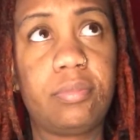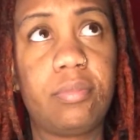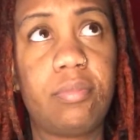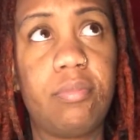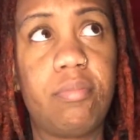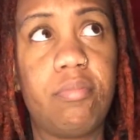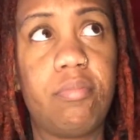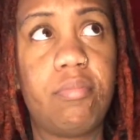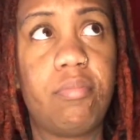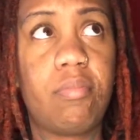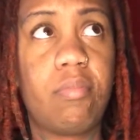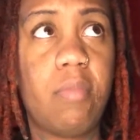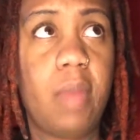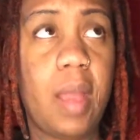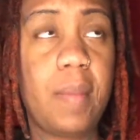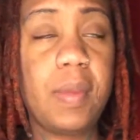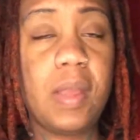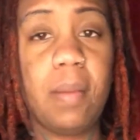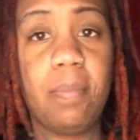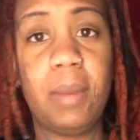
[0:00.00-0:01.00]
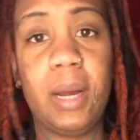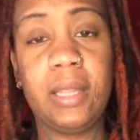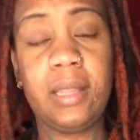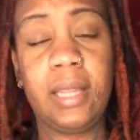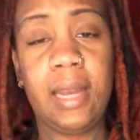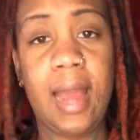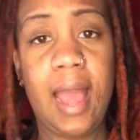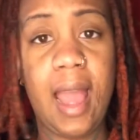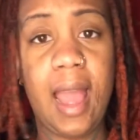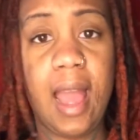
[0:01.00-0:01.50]
Maybe a month and a
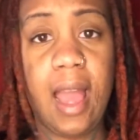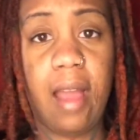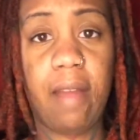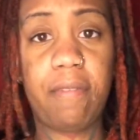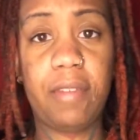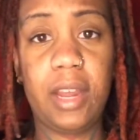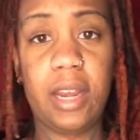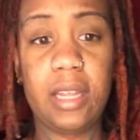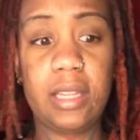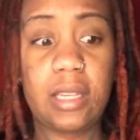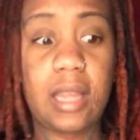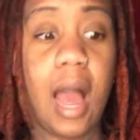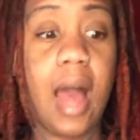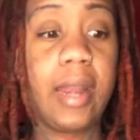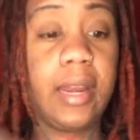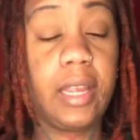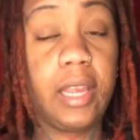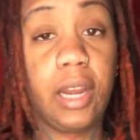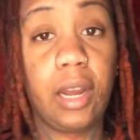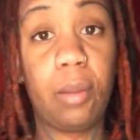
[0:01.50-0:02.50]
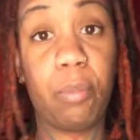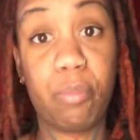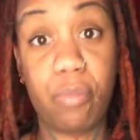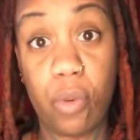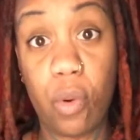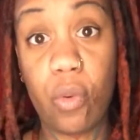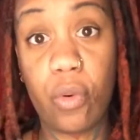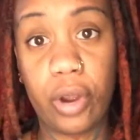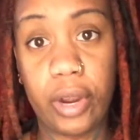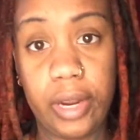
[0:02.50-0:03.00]
half, and it's kind of getting
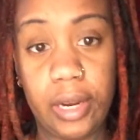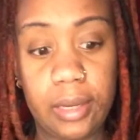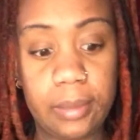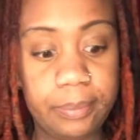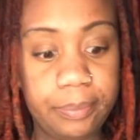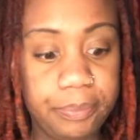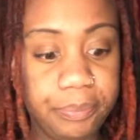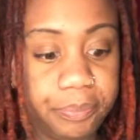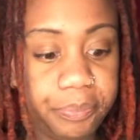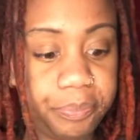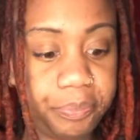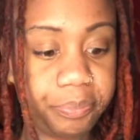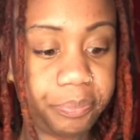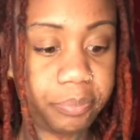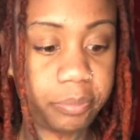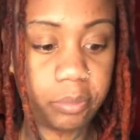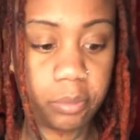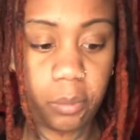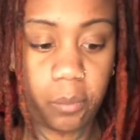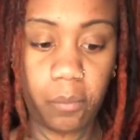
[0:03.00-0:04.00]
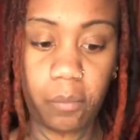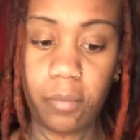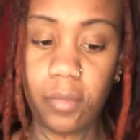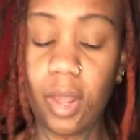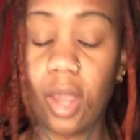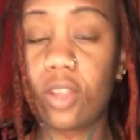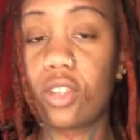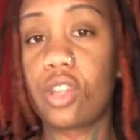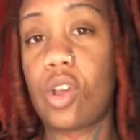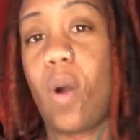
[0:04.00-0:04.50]
boring. So
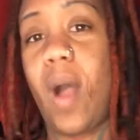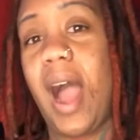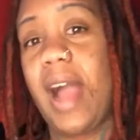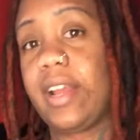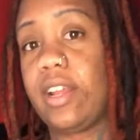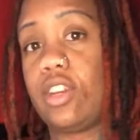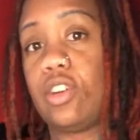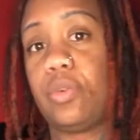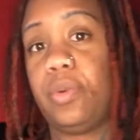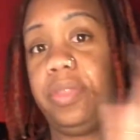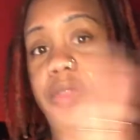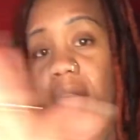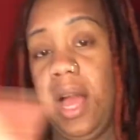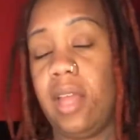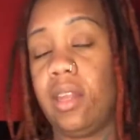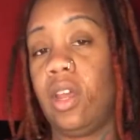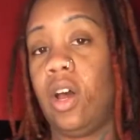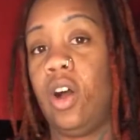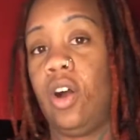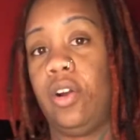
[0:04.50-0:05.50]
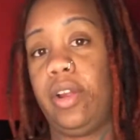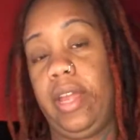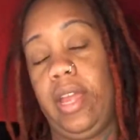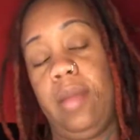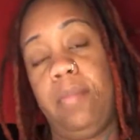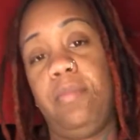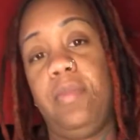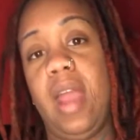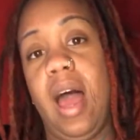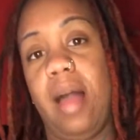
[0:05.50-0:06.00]
I could do it that long and not
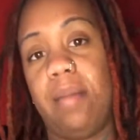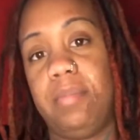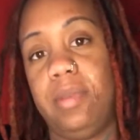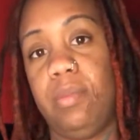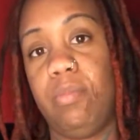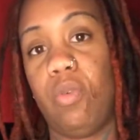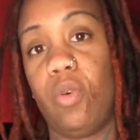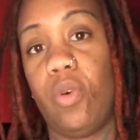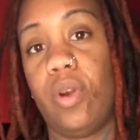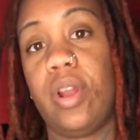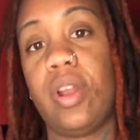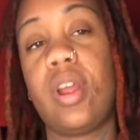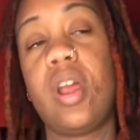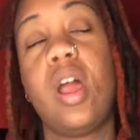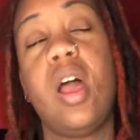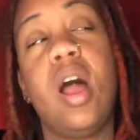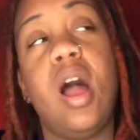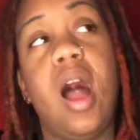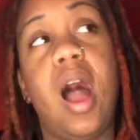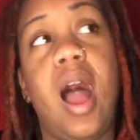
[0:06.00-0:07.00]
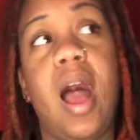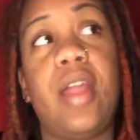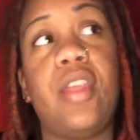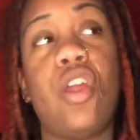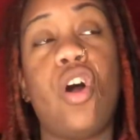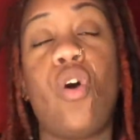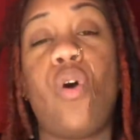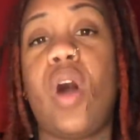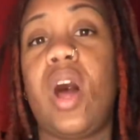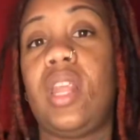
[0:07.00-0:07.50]
be bored. I know a
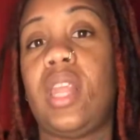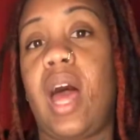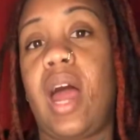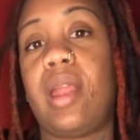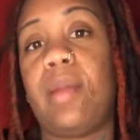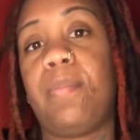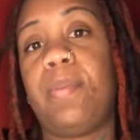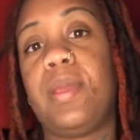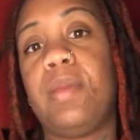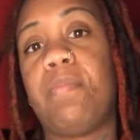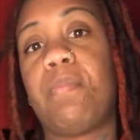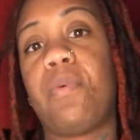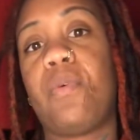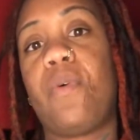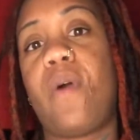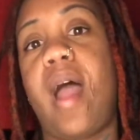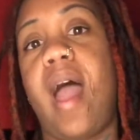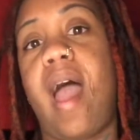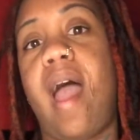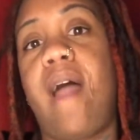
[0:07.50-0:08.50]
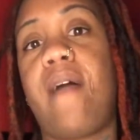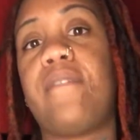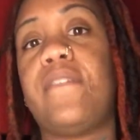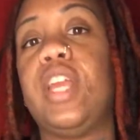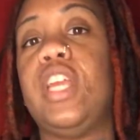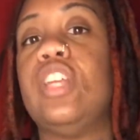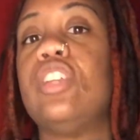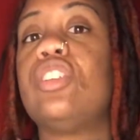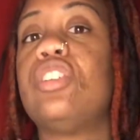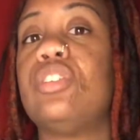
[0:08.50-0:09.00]
lot of people have
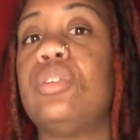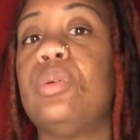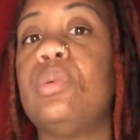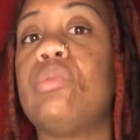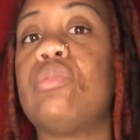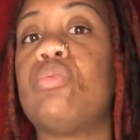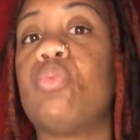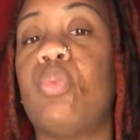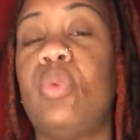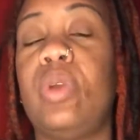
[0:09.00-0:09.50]
issues with,